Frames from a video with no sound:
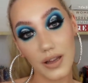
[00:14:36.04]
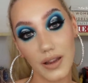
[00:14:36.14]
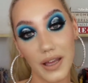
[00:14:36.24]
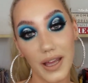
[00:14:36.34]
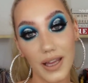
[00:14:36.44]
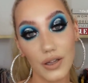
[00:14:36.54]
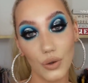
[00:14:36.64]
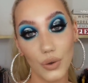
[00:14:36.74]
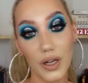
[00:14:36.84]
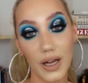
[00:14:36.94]
the
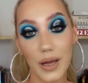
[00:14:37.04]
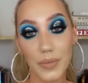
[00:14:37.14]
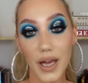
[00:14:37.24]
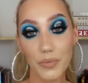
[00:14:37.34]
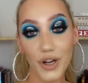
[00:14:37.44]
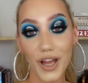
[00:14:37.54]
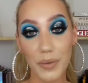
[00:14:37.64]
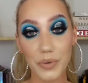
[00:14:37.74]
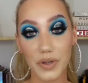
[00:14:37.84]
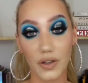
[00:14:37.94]
halo. Yeah, I'm pretty
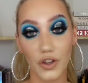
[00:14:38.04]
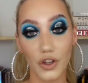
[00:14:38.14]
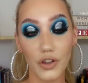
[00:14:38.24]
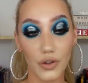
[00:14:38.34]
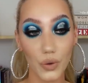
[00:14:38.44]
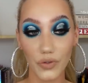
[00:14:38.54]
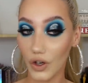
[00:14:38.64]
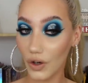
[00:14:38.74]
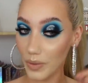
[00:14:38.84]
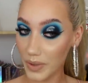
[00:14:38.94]
happy with this look overall.